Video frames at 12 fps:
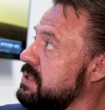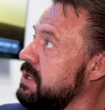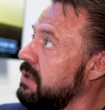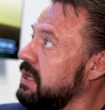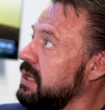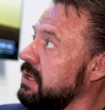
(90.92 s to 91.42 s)

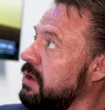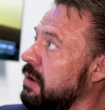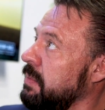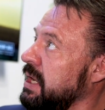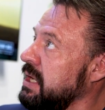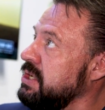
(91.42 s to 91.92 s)
So in
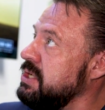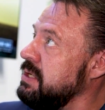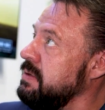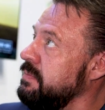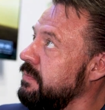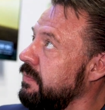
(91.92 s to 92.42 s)

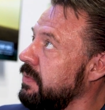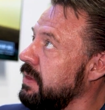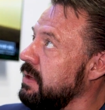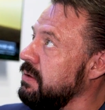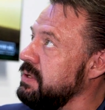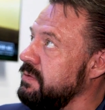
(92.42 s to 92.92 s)
combination,
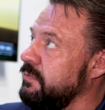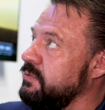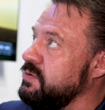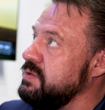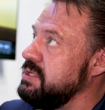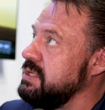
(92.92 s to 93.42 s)
you'll
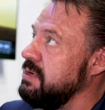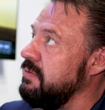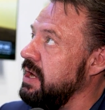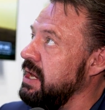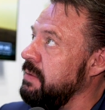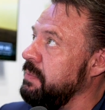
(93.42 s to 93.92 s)
see
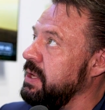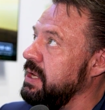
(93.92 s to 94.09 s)
right up